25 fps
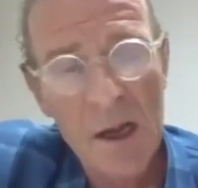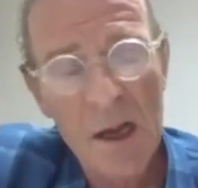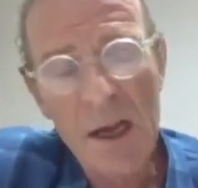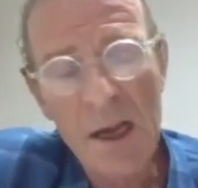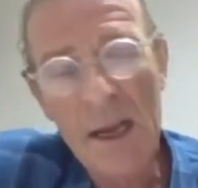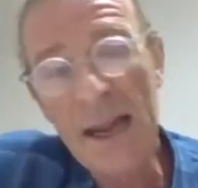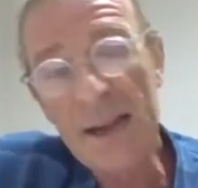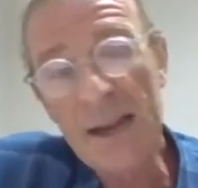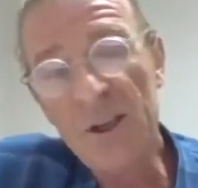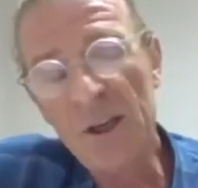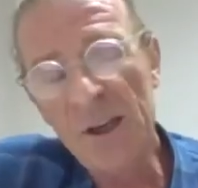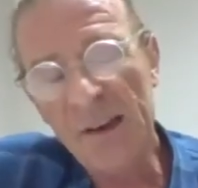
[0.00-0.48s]

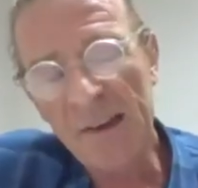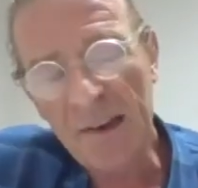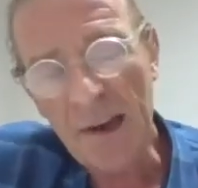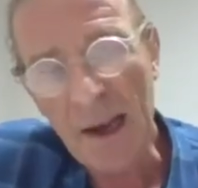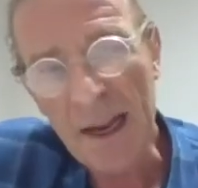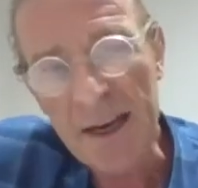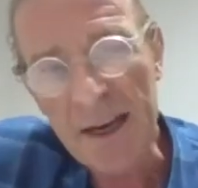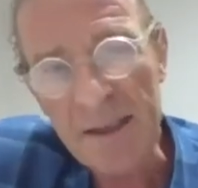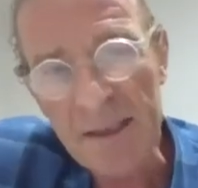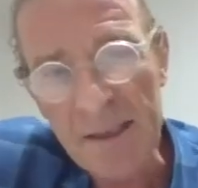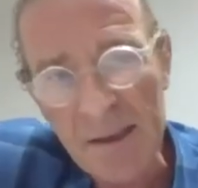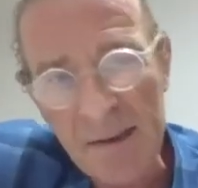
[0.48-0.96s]

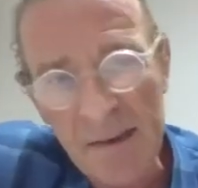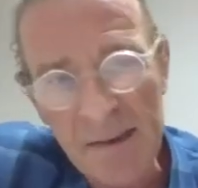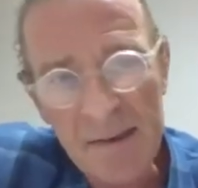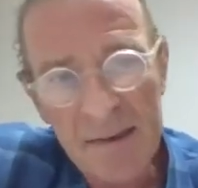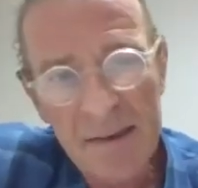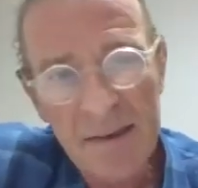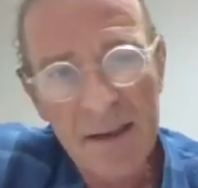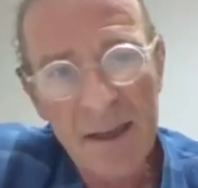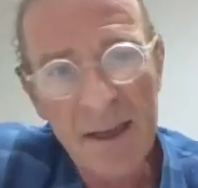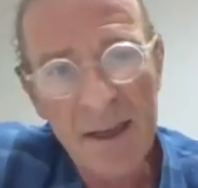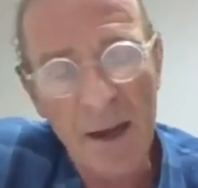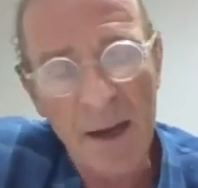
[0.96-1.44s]

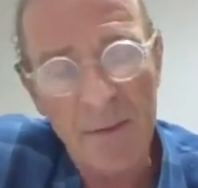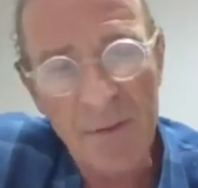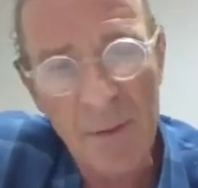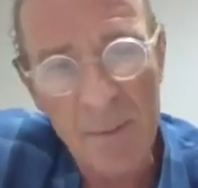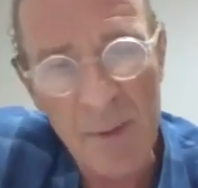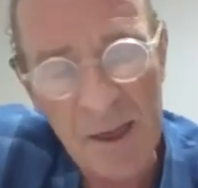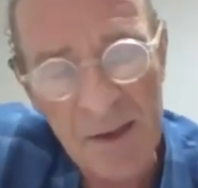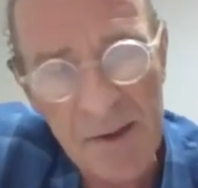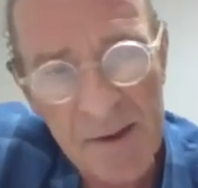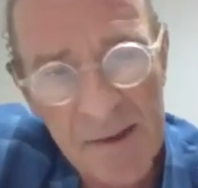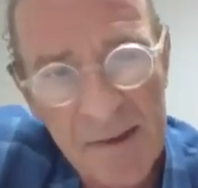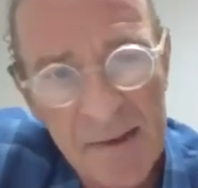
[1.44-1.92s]
legislators,
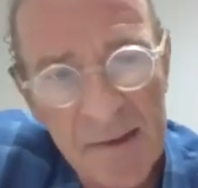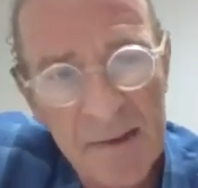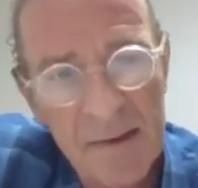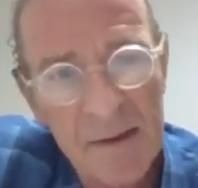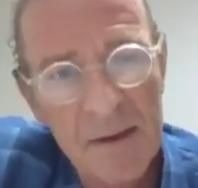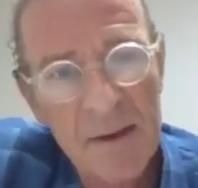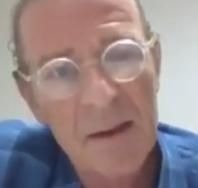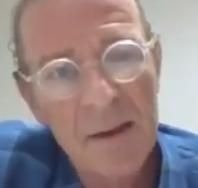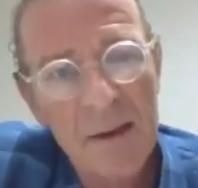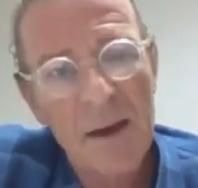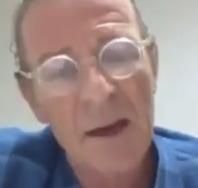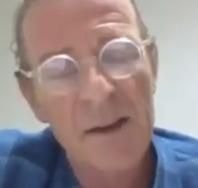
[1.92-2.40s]
governments
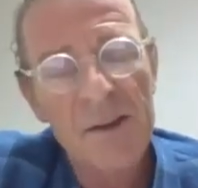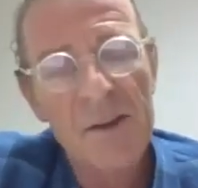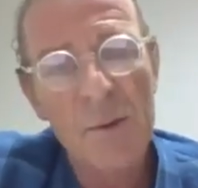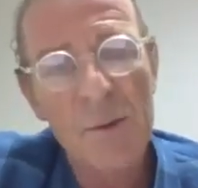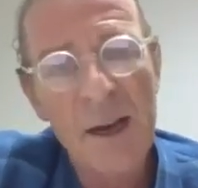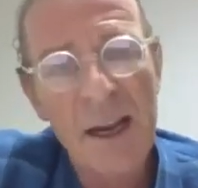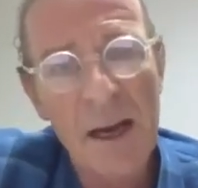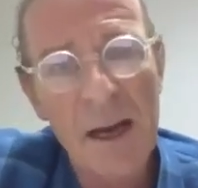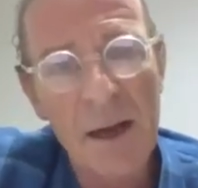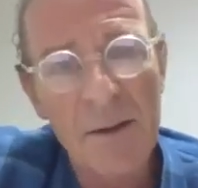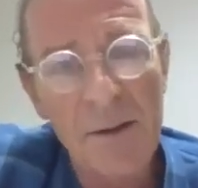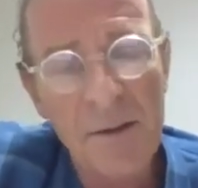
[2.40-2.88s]
are
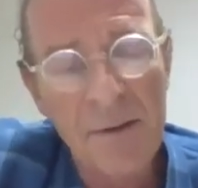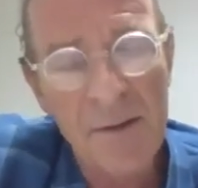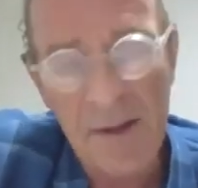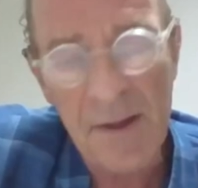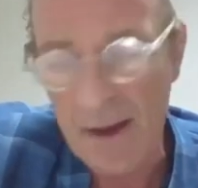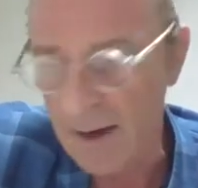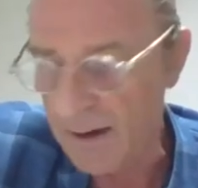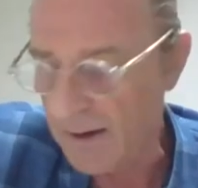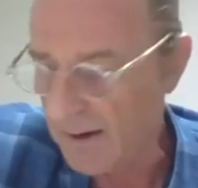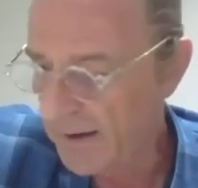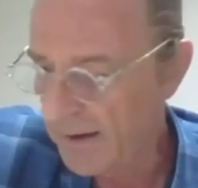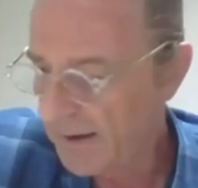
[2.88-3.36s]
doing other
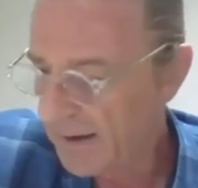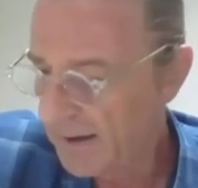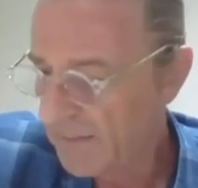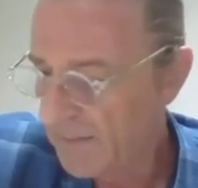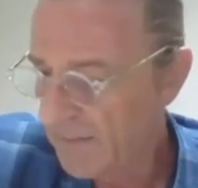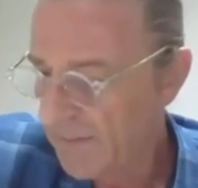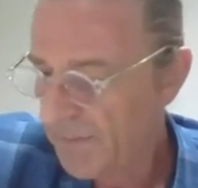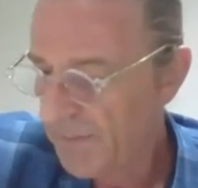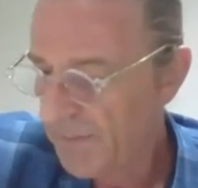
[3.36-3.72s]
things.